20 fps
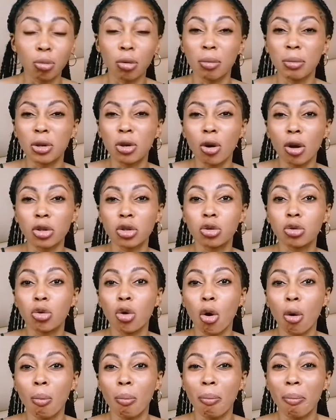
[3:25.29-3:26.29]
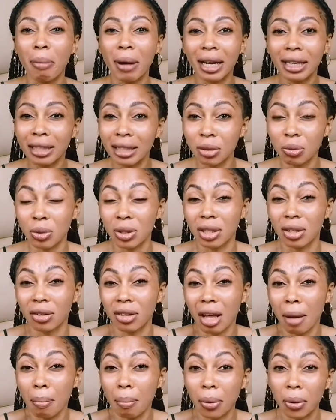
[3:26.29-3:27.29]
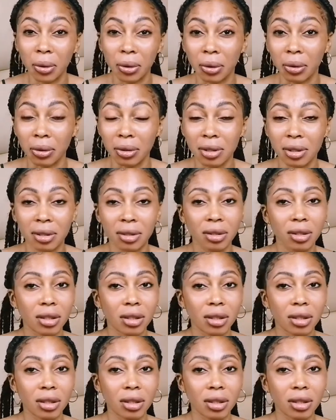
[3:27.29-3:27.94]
but because you combine it with another product,